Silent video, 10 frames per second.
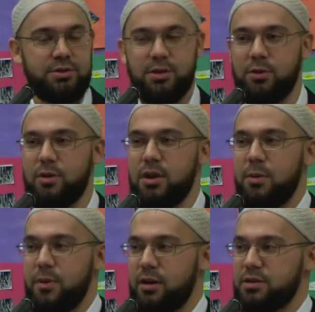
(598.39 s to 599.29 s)
So
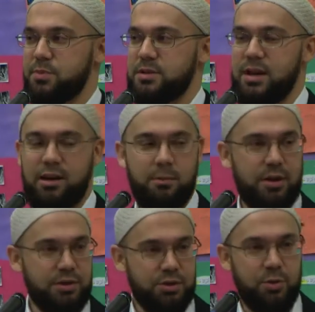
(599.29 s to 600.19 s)
may Allah subhanahu wa ta'ala
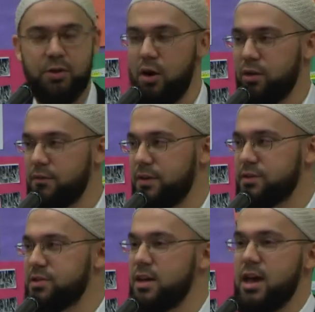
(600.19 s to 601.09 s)
bless you and all of
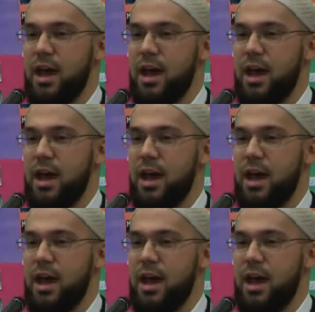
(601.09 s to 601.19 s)
us.